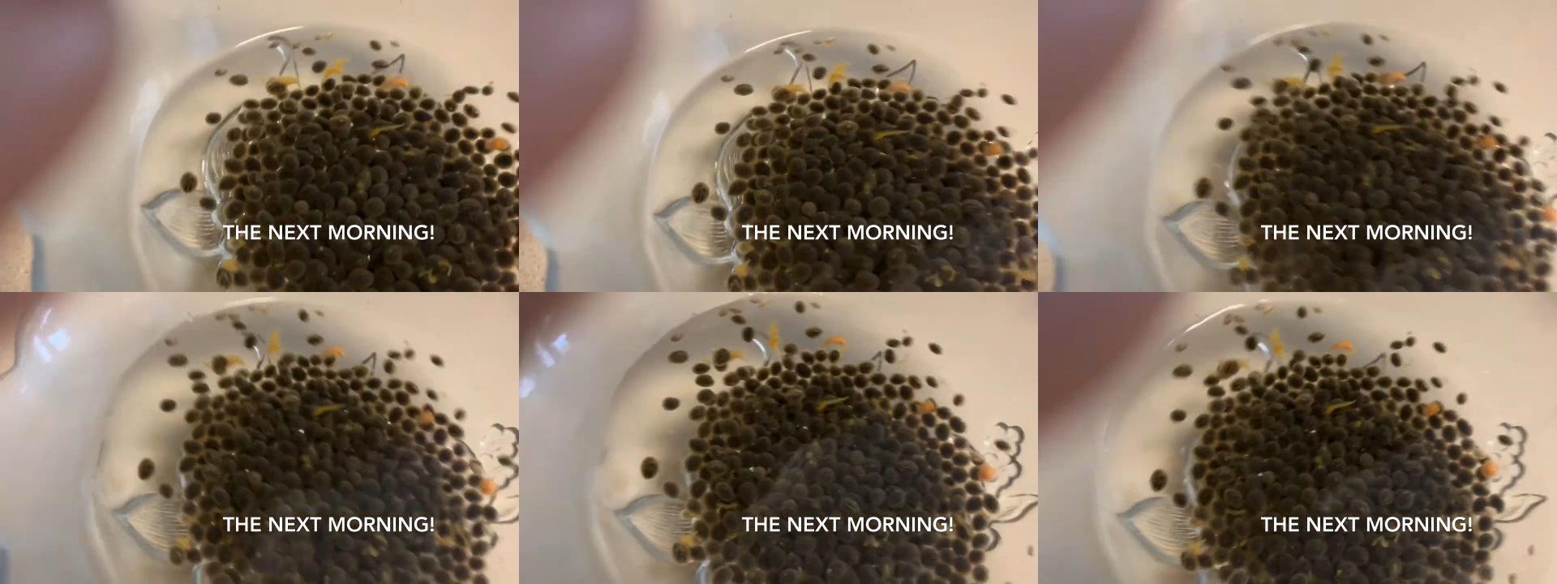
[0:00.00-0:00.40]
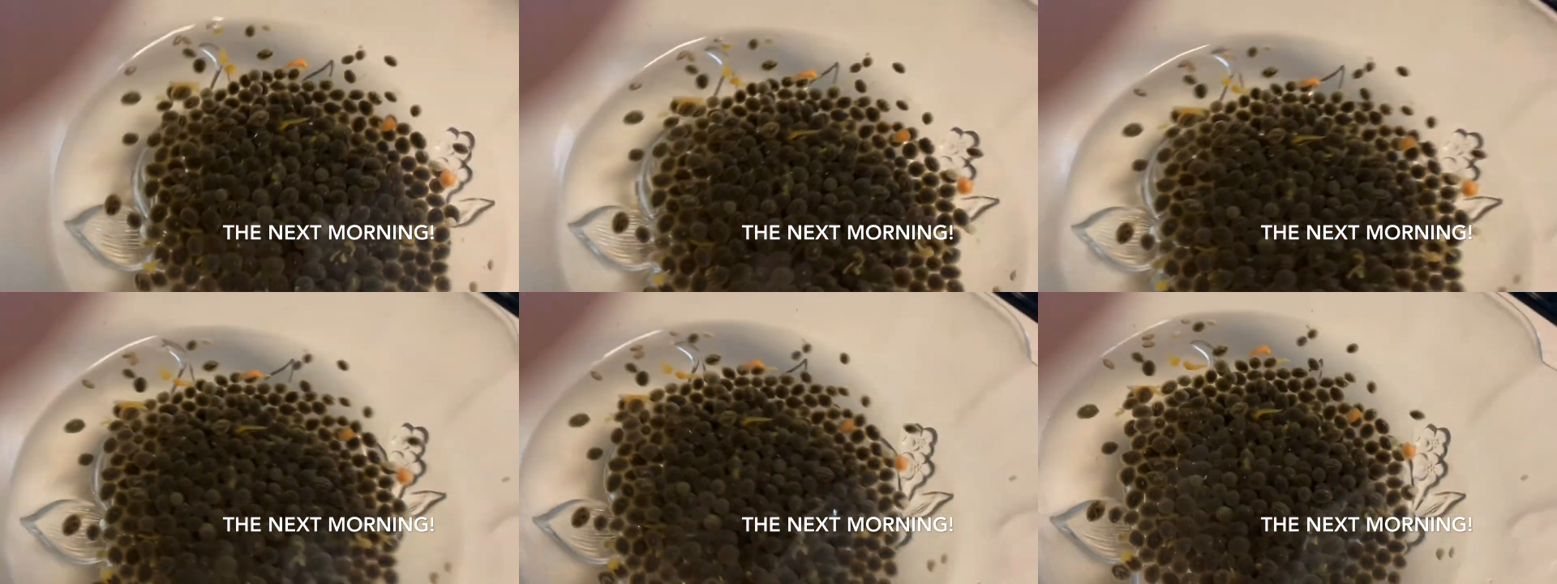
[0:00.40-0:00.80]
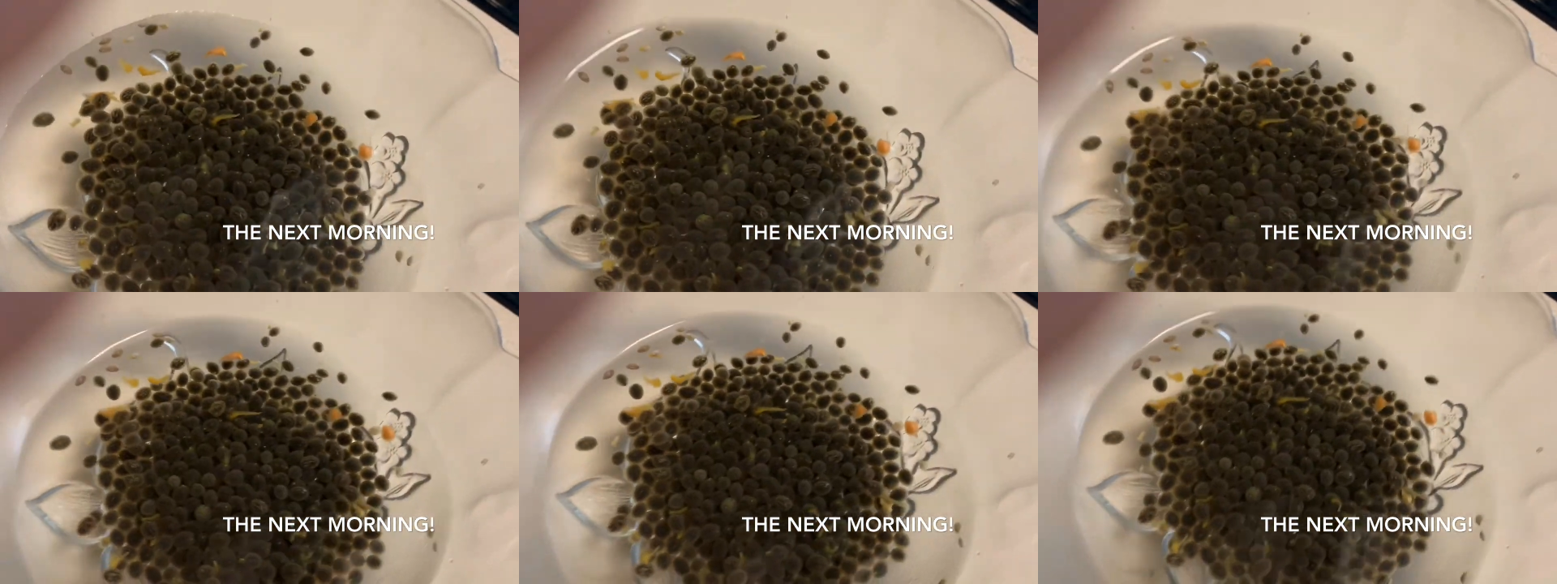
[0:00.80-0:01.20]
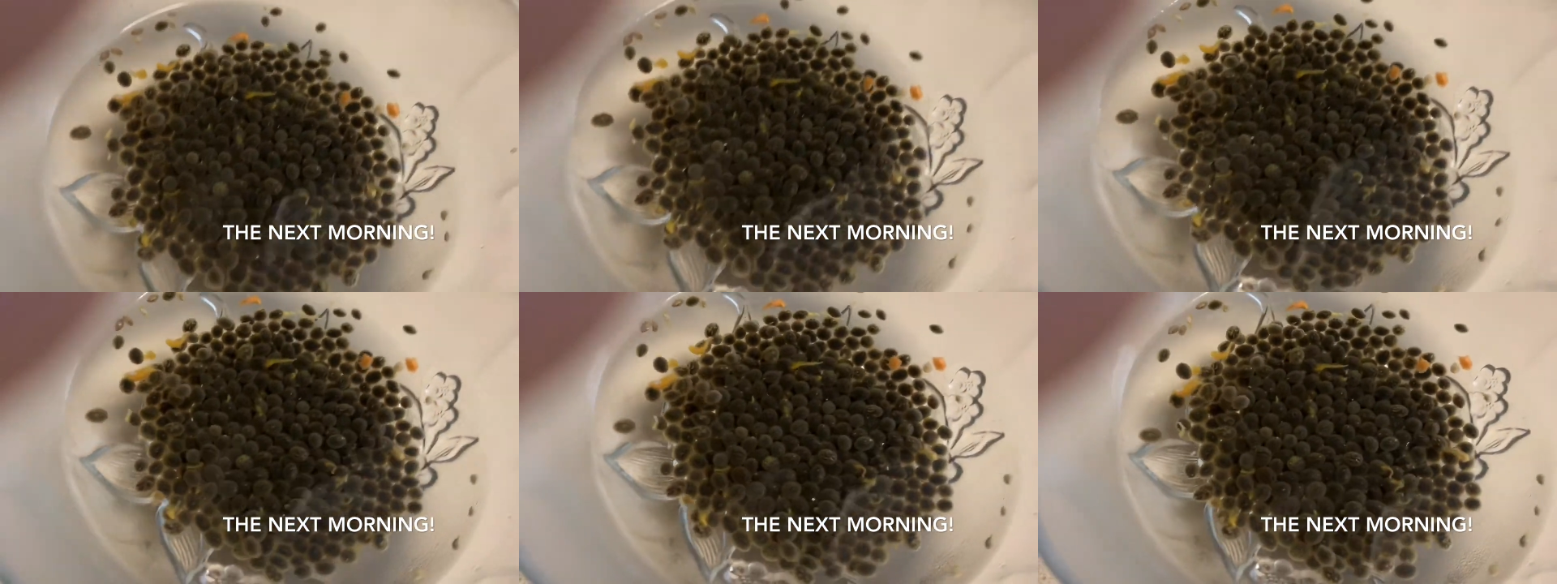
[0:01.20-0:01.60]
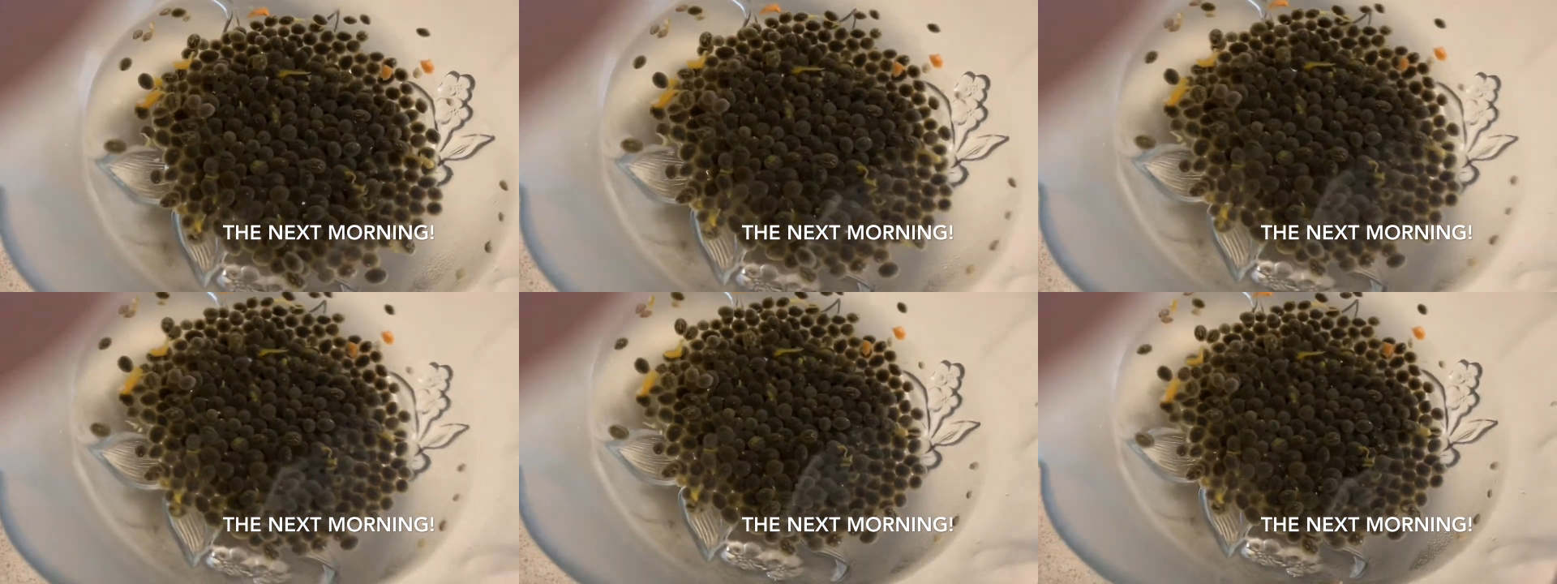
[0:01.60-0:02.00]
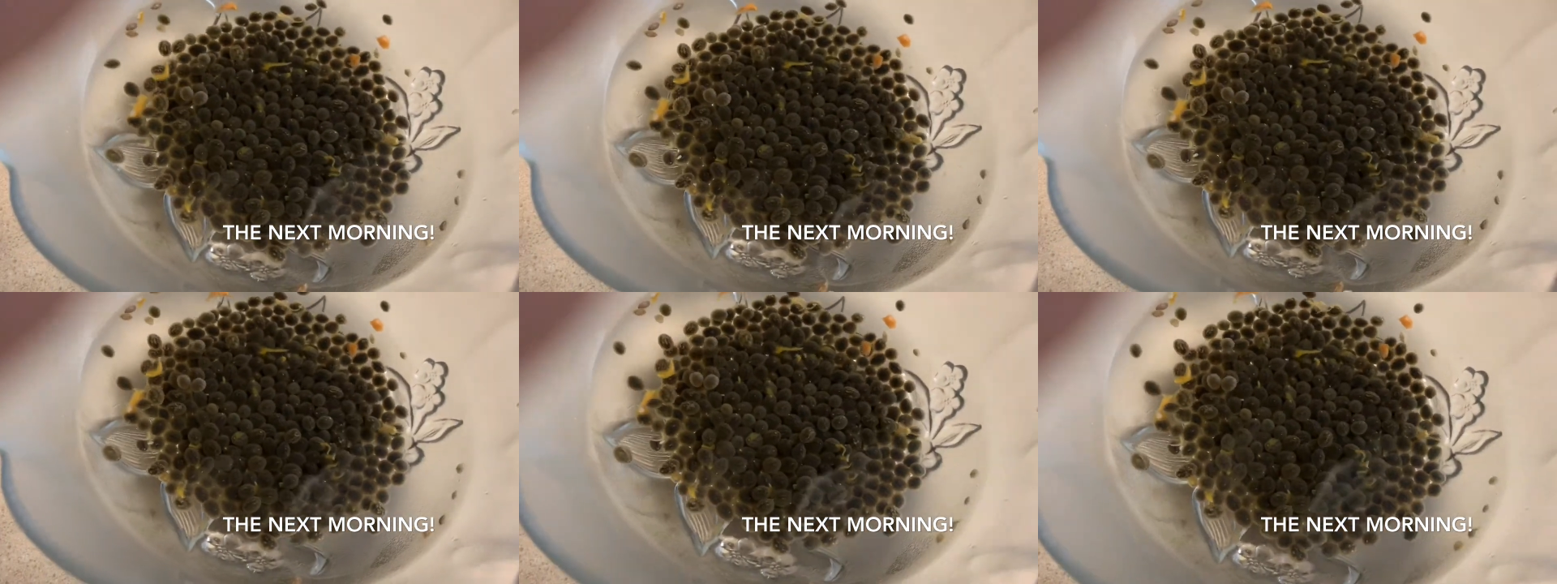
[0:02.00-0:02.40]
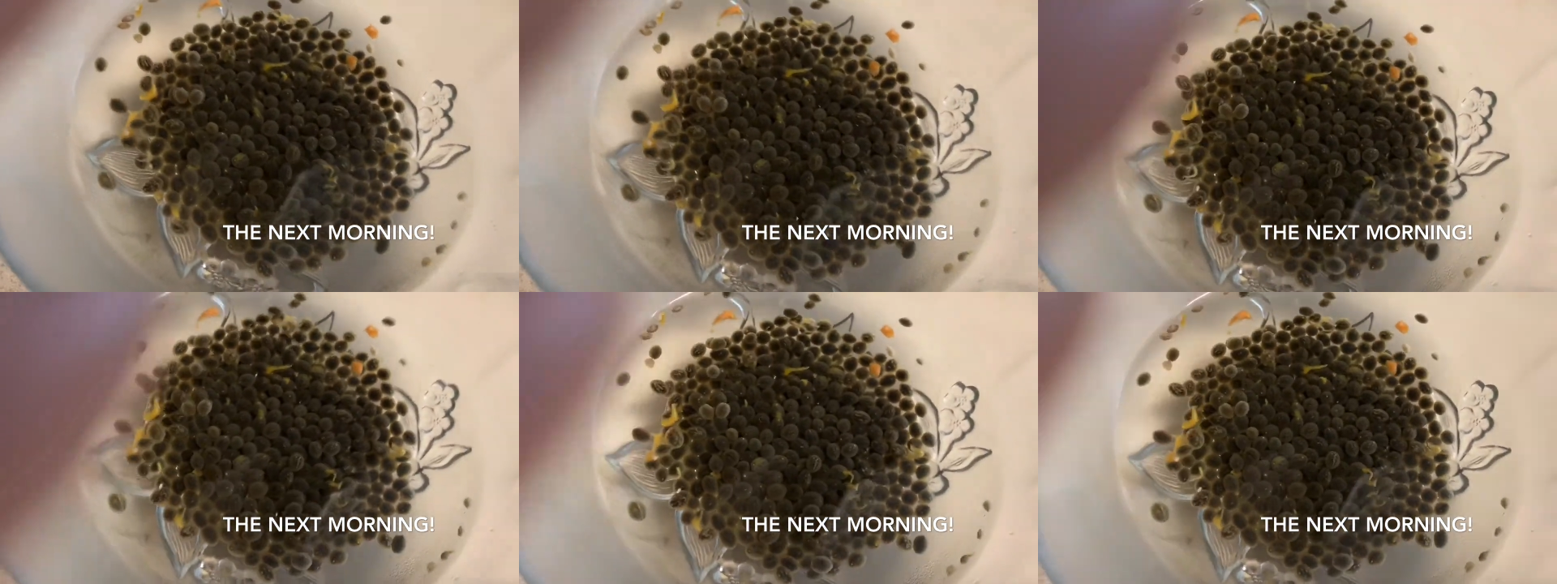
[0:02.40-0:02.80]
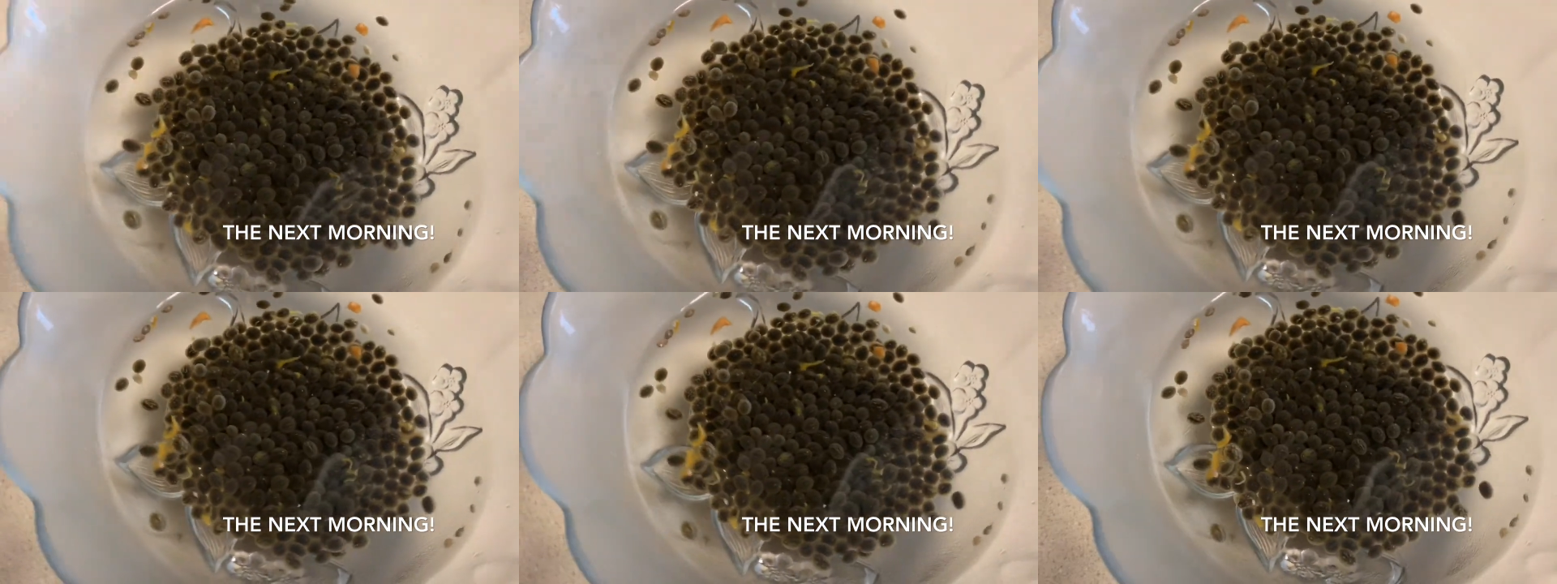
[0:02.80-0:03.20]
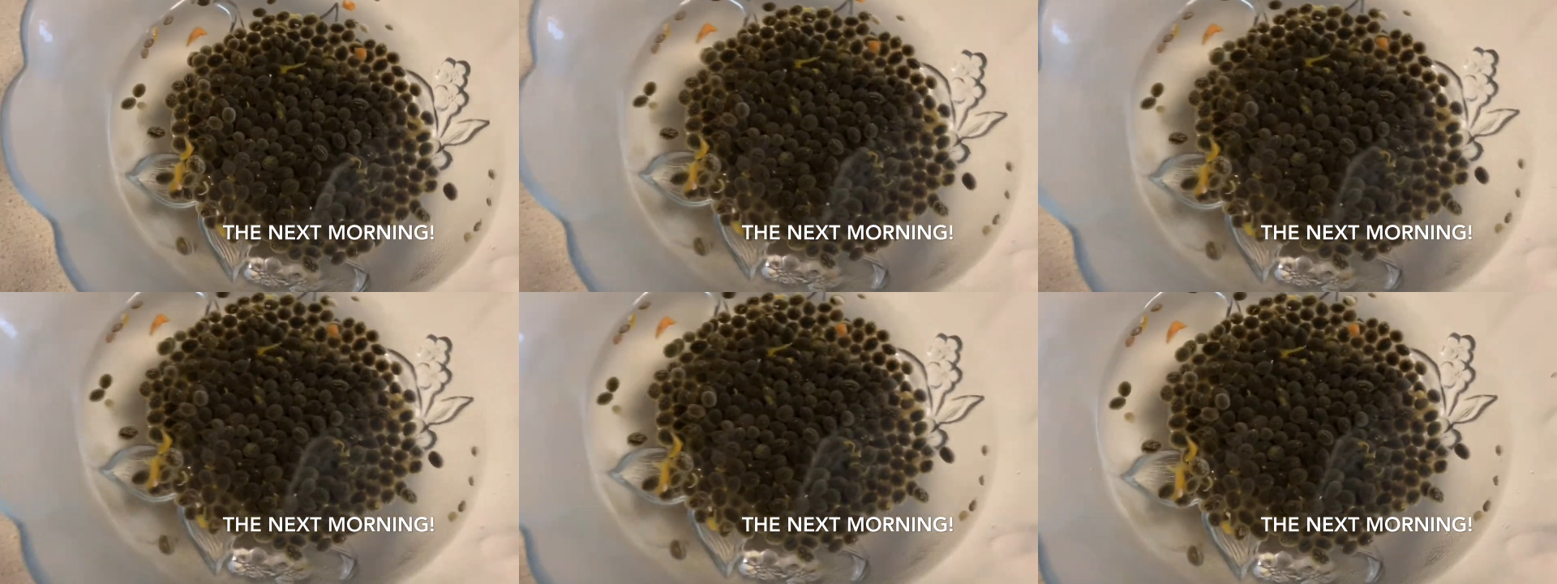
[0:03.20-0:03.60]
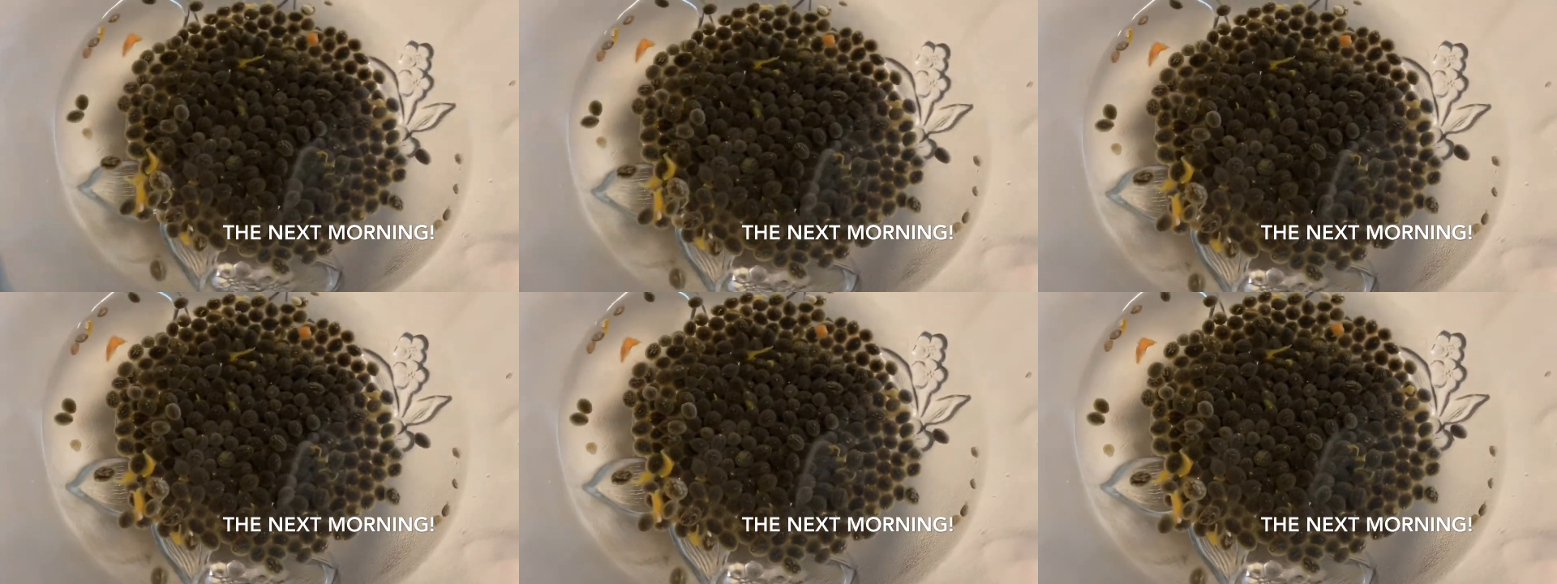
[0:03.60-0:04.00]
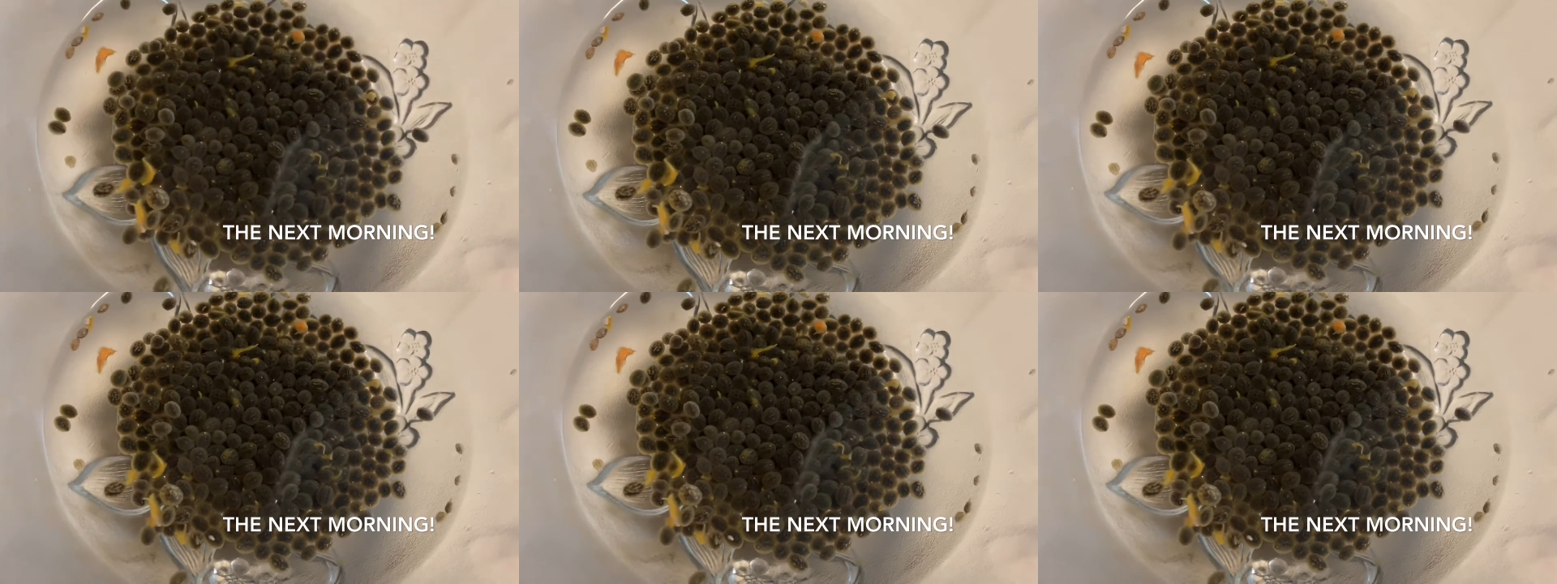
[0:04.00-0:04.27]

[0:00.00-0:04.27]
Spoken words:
No face is visible, so there are no lips to read.